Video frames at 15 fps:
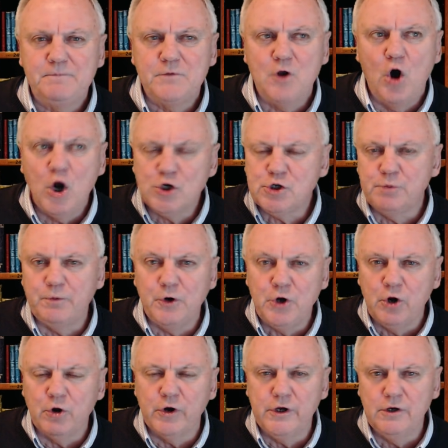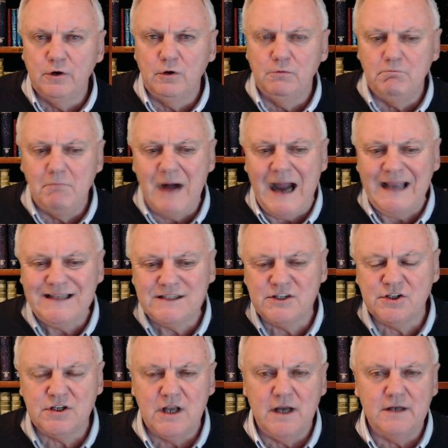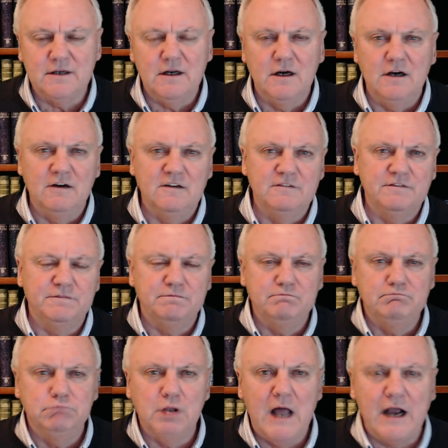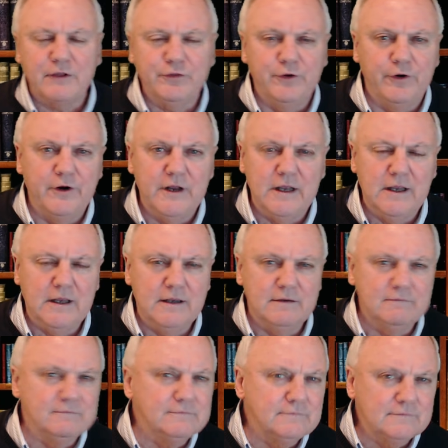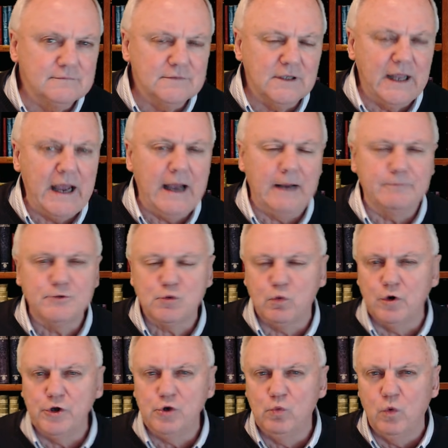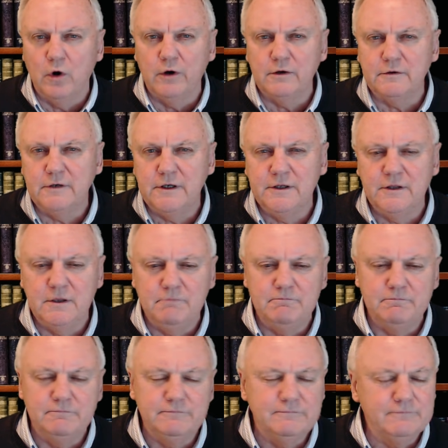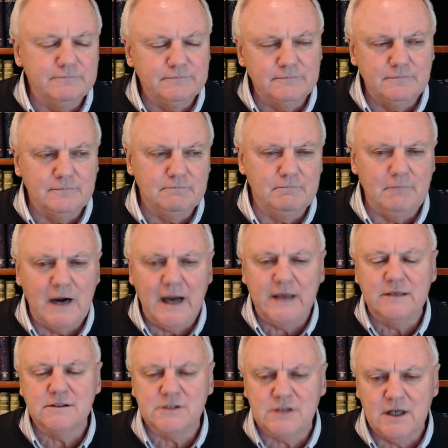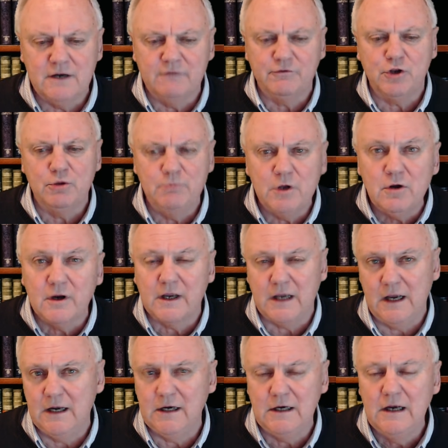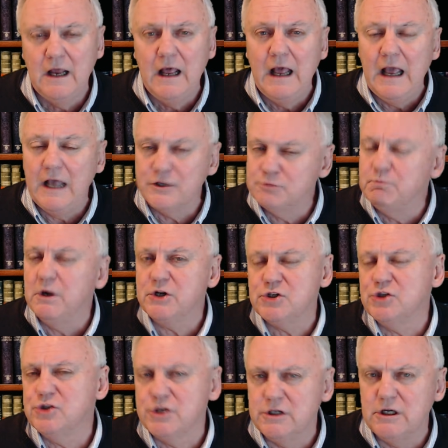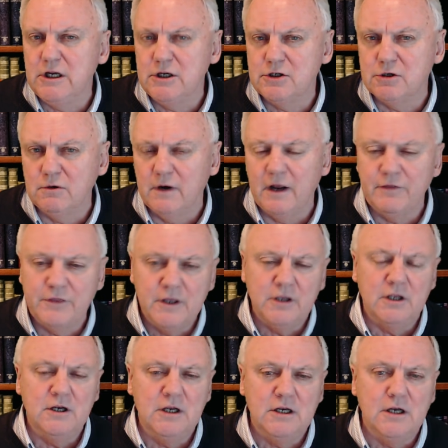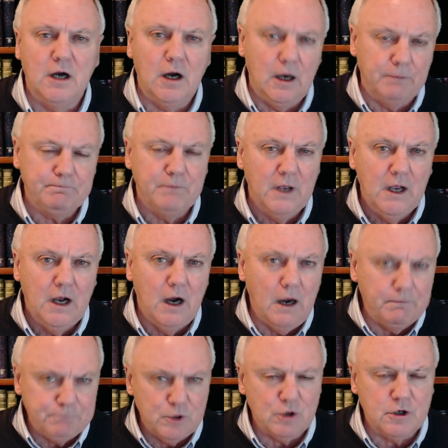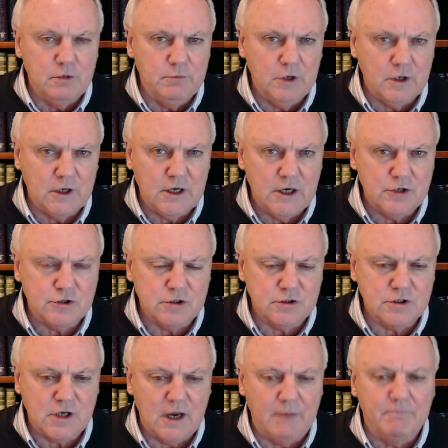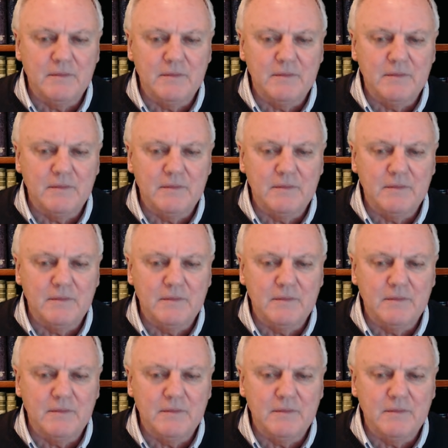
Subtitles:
entrepreneurial mindset of Block 30 Labs where you weren't in the mindset of communicating as much as you need to. And I think you need to up your communications game.